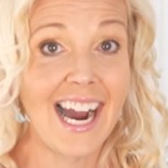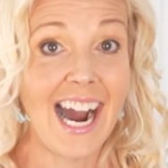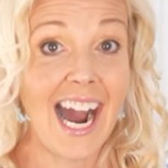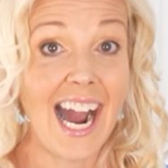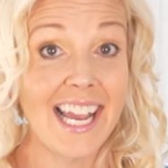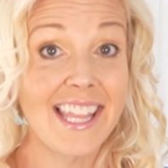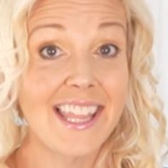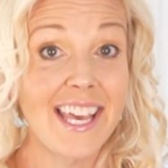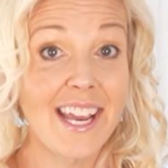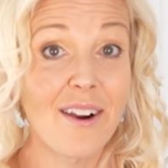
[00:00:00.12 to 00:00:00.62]

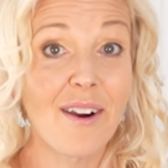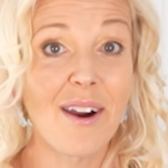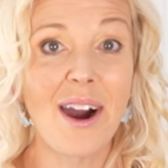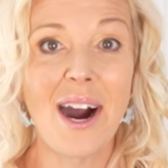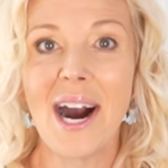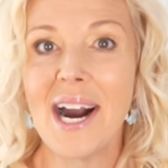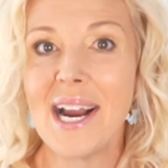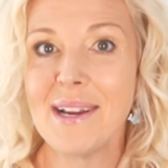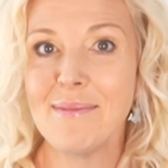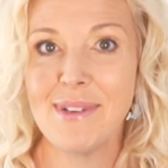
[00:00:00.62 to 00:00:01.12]
Hi there,
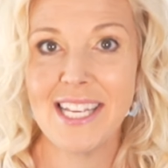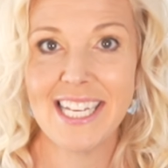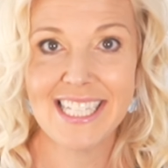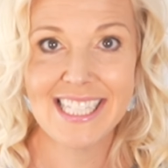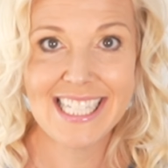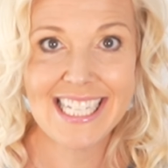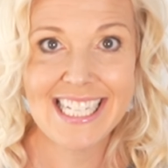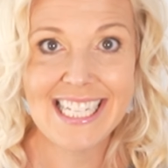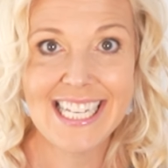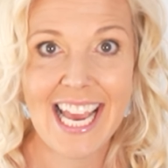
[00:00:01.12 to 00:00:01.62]
I'm
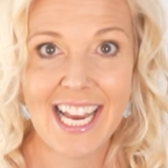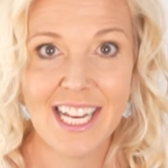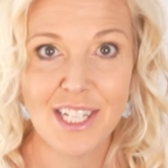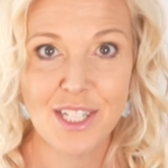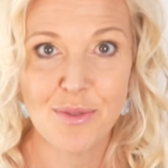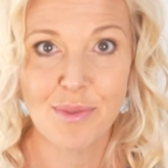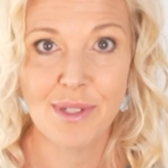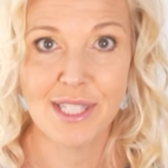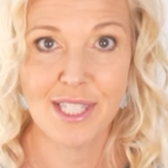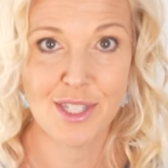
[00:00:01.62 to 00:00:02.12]
Nancy
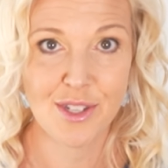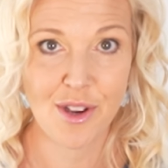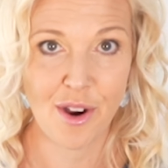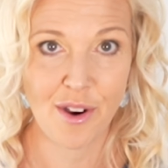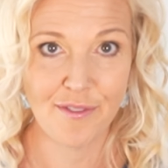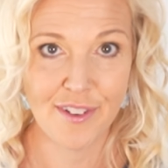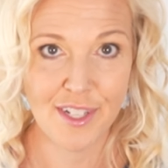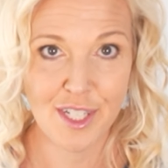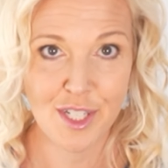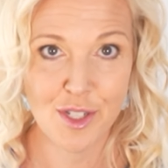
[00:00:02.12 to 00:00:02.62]
Nash with
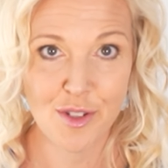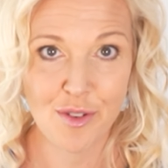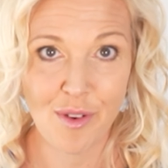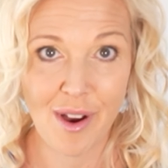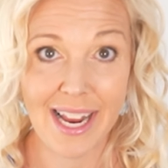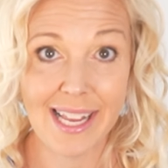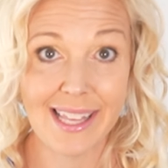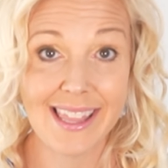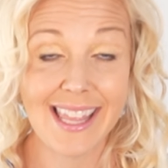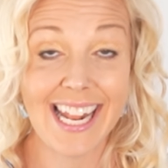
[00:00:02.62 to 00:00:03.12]
Starfish
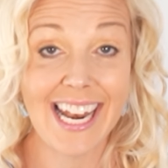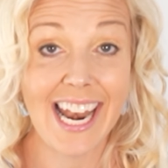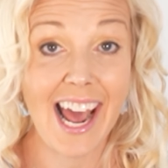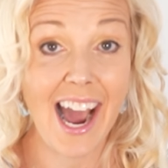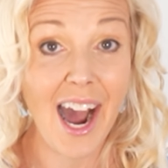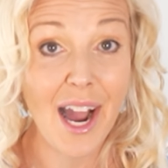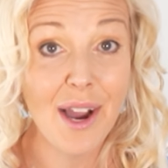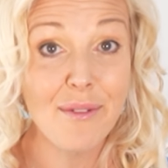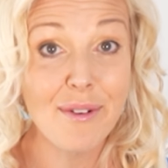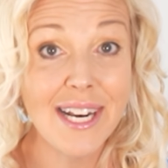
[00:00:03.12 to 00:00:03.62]
Strength, and
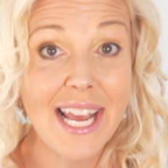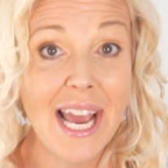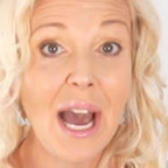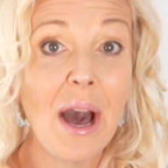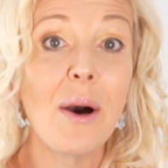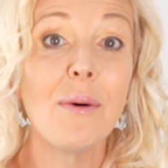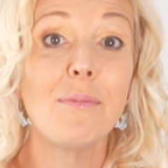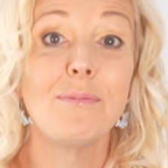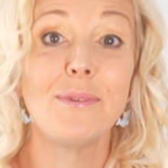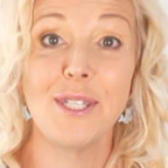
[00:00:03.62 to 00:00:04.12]
I want to
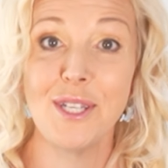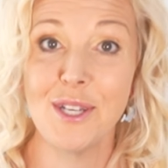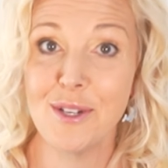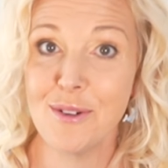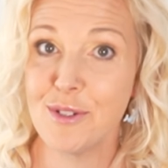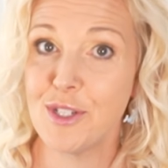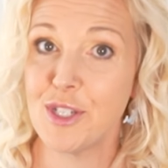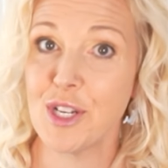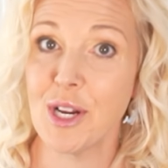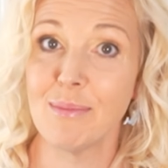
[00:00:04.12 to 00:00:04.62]
help
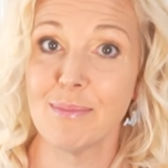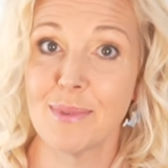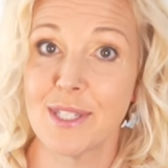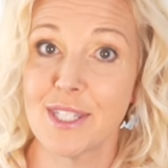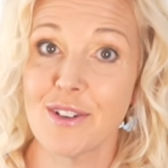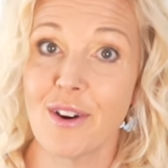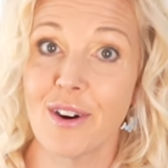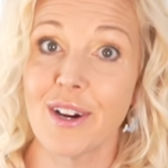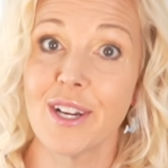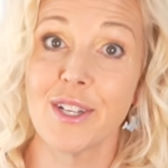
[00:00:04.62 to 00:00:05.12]
you
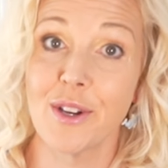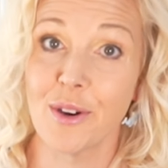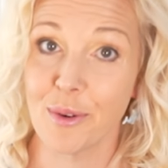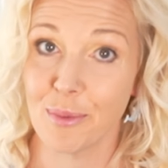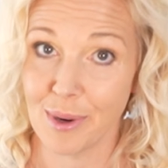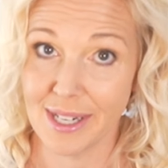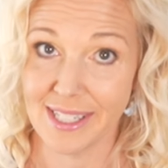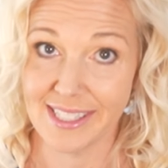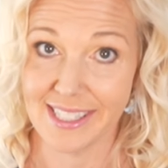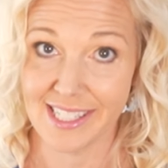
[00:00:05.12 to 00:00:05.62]
jumpstart your
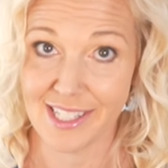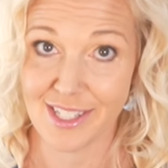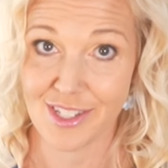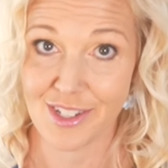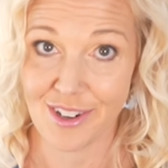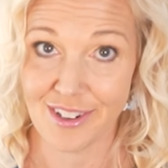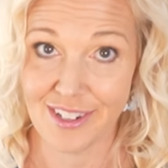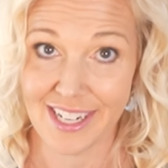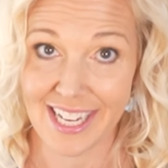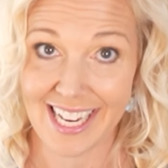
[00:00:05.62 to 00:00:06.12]
wellness
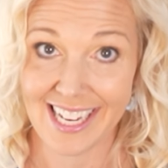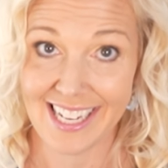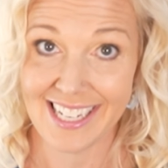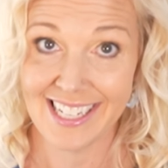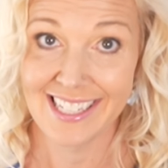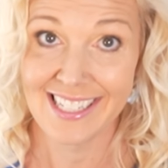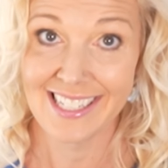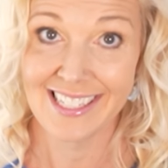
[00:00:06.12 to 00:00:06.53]
journey.